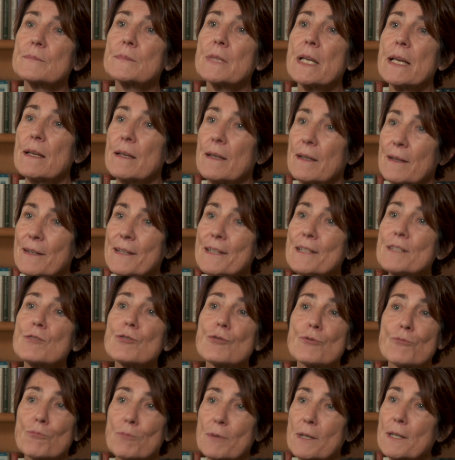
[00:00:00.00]
Okay.
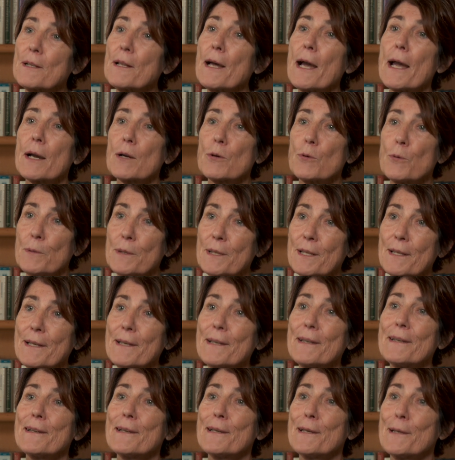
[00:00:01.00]
It's real equity
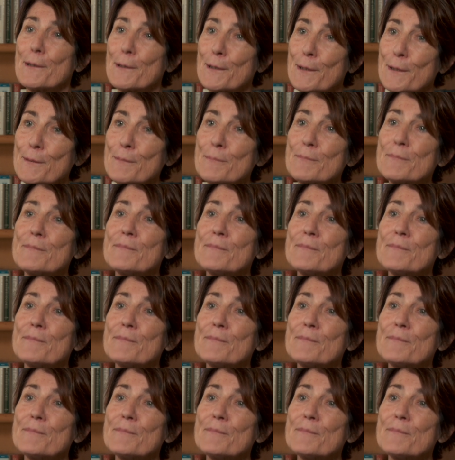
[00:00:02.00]
here.